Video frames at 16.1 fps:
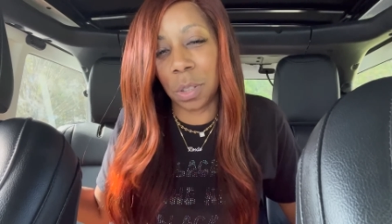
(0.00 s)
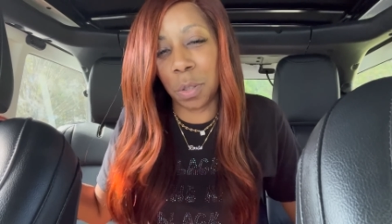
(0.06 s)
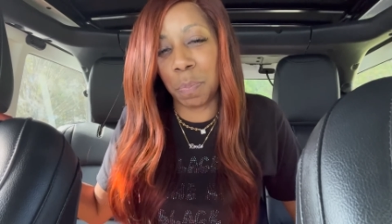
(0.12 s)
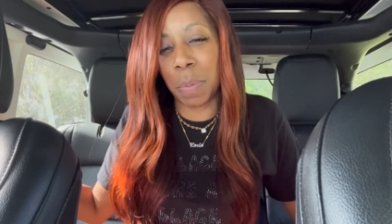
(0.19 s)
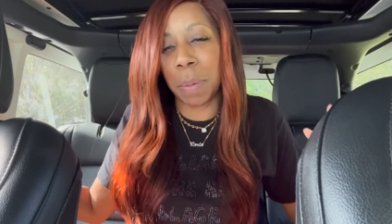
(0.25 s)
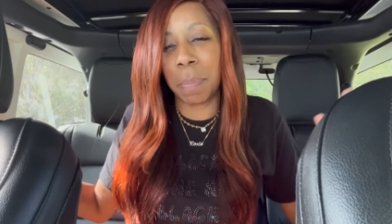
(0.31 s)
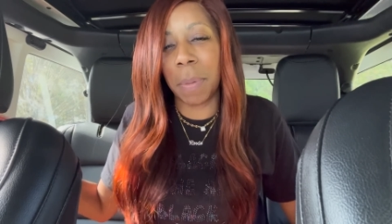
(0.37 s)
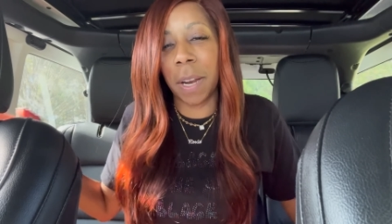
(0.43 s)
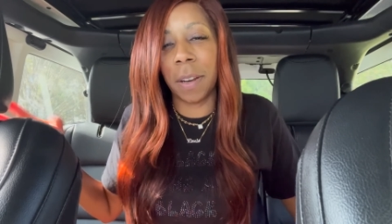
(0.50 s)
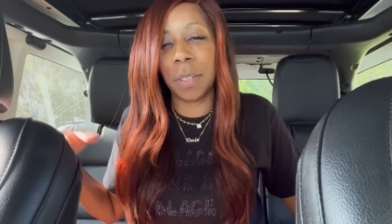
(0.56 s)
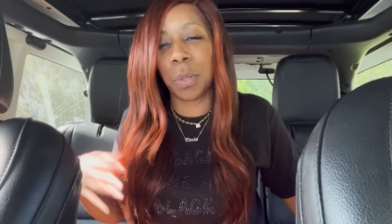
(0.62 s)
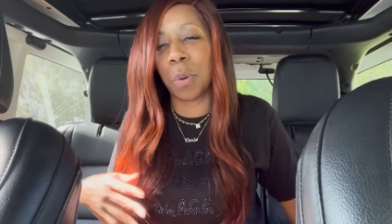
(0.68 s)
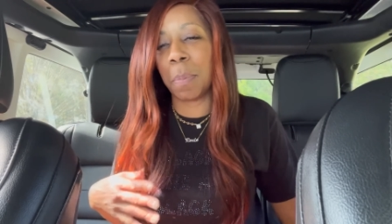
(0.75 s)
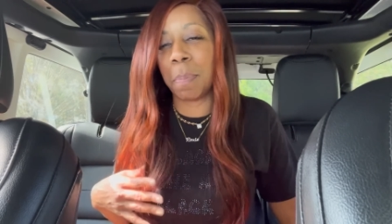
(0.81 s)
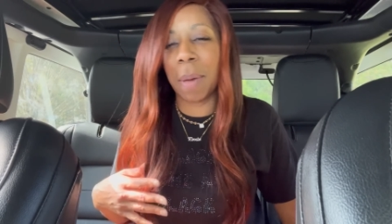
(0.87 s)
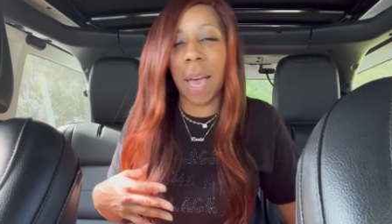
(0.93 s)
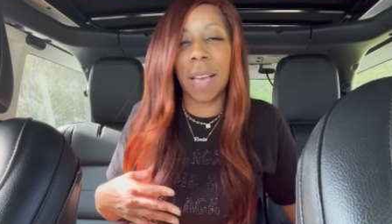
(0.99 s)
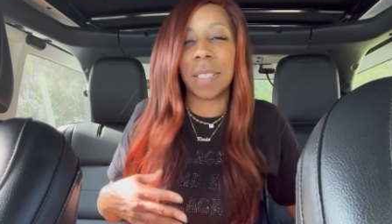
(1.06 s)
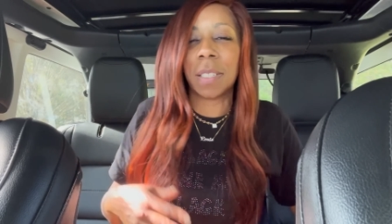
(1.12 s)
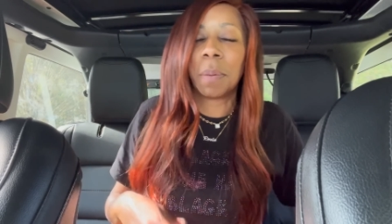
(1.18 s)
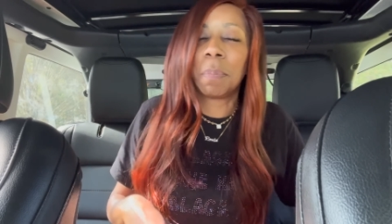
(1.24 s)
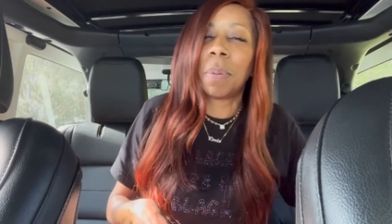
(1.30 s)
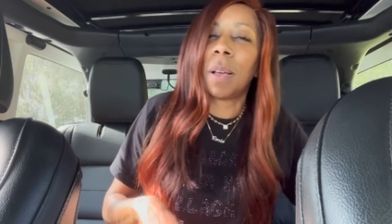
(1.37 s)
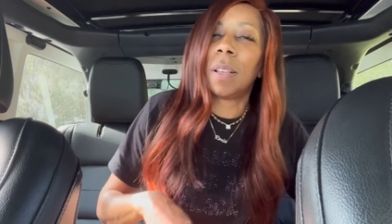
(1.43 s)
You've been married to a
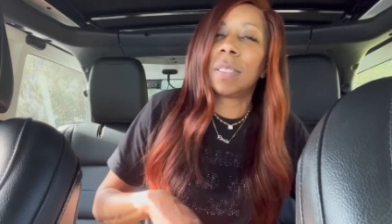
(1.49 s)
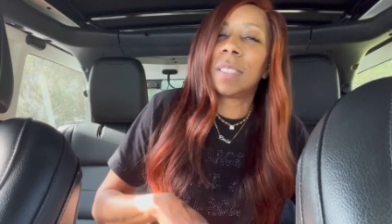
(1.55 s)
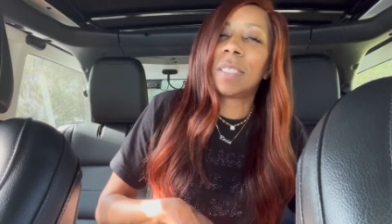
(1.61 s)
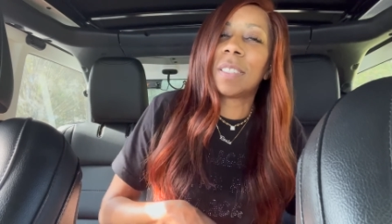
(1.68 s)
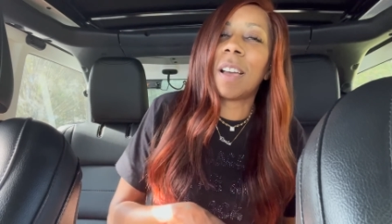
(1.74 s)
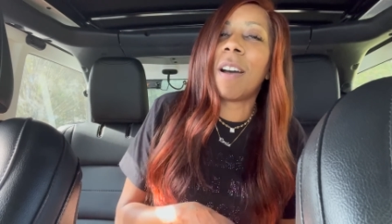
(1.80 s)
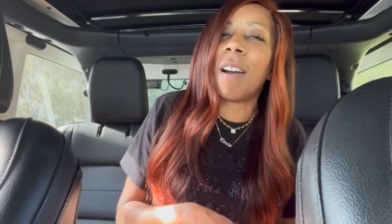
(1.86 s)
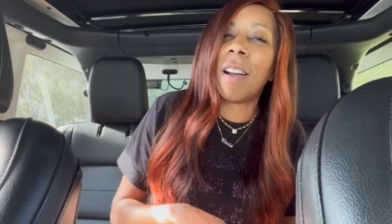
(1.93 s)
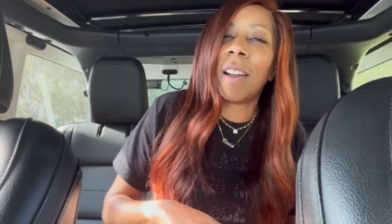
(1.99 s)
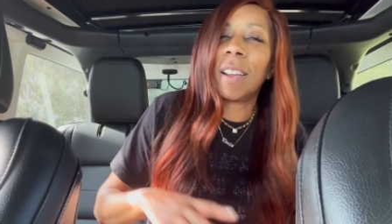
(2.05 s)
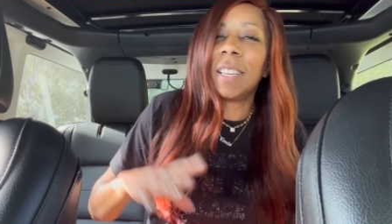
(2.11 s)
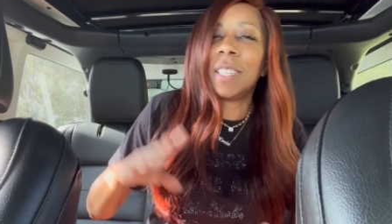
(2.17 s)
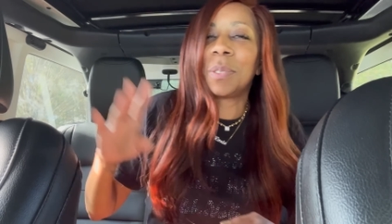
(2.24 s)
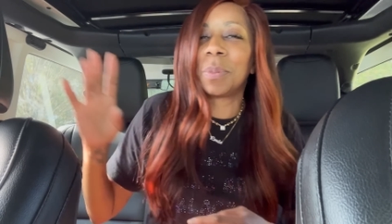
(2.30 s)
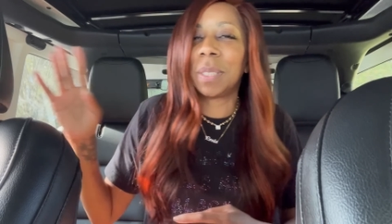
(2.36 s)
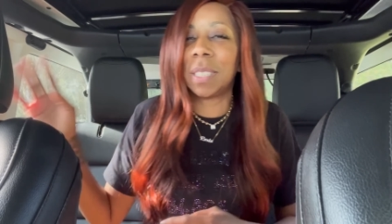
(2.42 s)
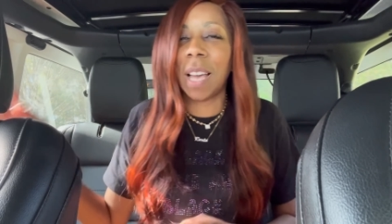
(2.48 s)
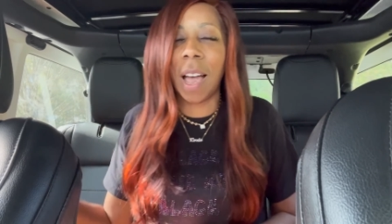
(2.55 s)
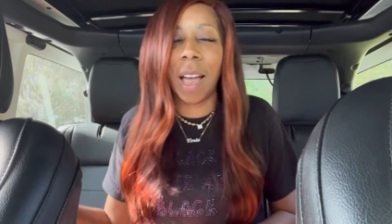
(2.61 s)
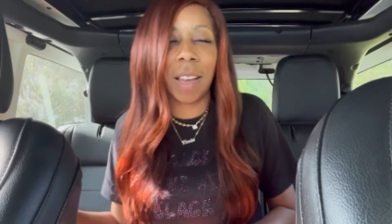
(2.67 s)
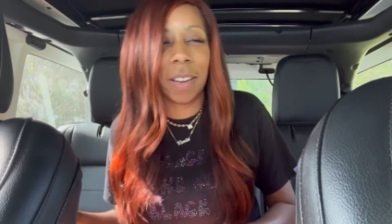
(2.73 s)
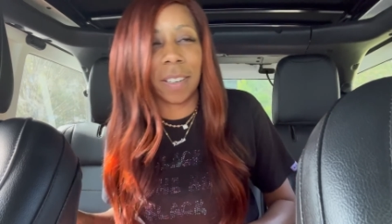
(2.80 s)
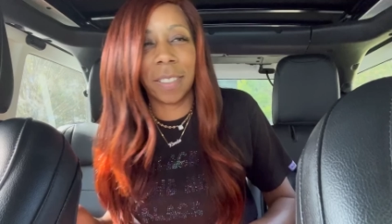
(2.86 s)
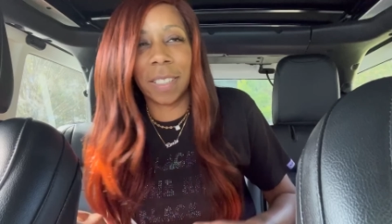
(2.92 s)
basketball star. He's
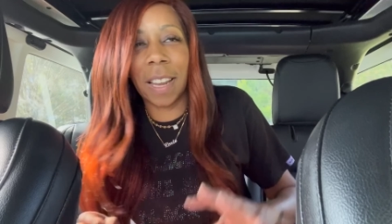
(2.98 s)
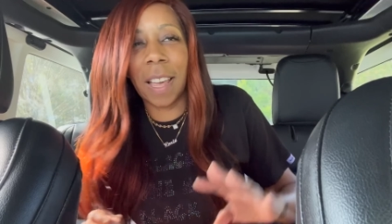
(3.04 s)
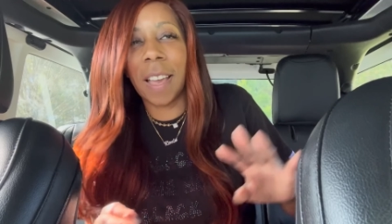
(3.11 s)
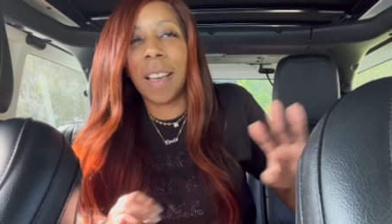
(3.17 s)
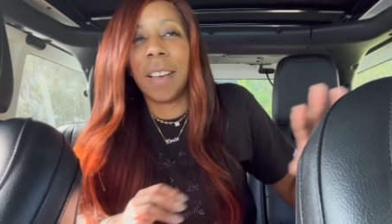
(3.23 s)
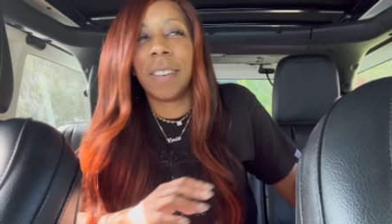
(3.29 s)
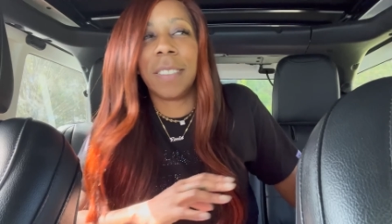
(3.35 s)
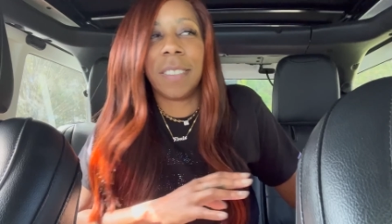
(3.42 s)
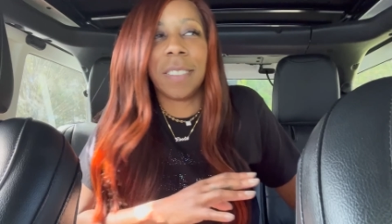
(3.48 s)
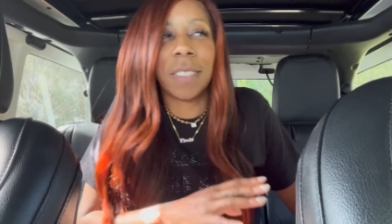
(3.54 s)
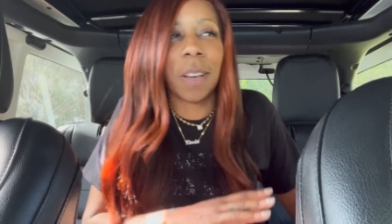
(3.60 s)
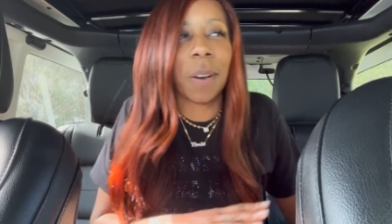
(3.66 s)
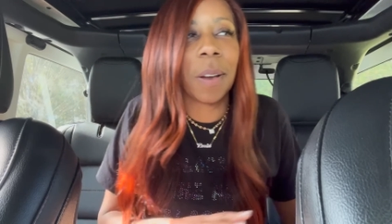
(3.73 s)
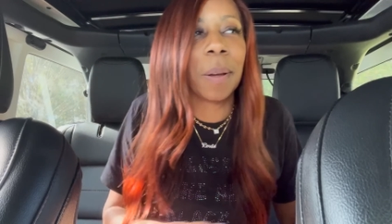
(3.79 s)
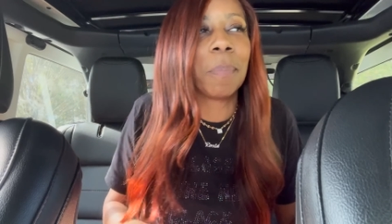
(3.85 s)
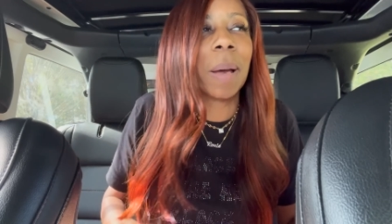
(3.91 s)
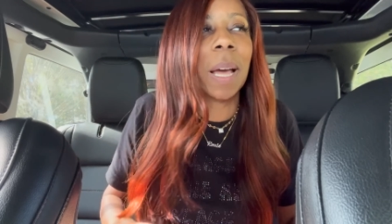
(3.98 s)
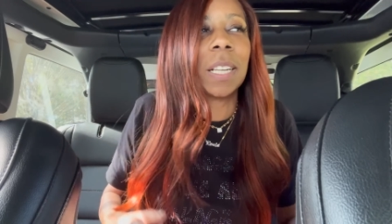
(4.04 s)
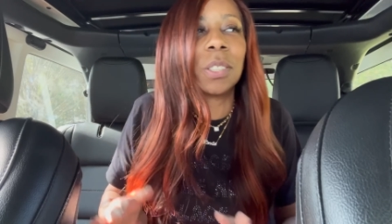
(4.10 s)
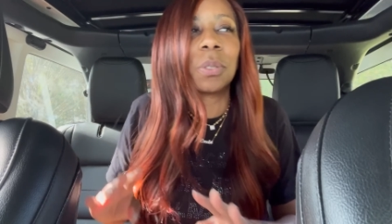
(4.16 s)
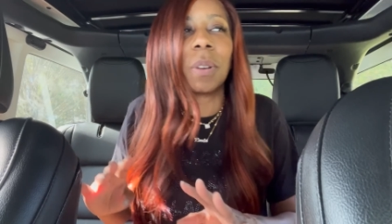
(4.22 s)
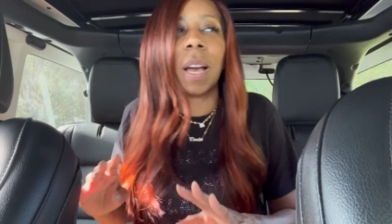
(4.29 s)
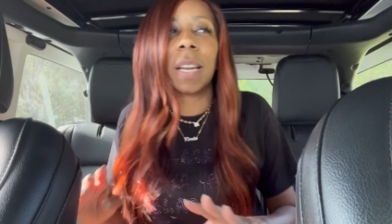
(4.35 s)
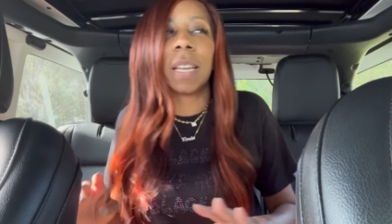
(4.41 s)
retired now, you know, everybody
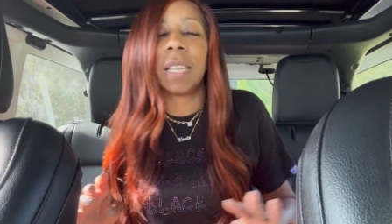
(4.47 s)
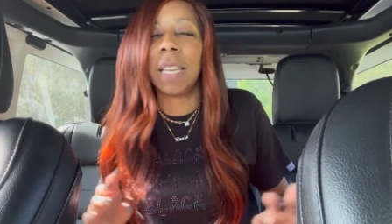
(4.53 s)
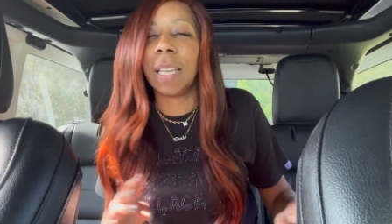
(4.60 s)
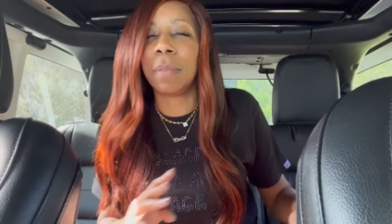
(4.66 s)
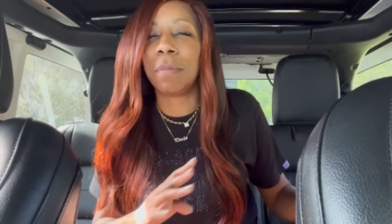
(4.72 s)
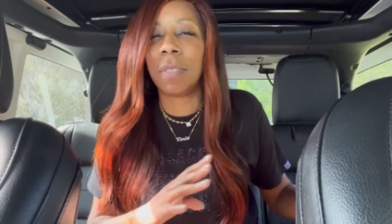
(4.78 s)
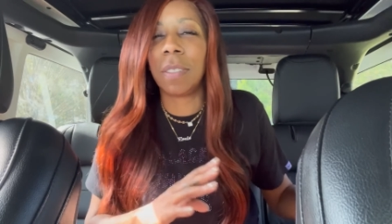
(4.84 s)
trying to get,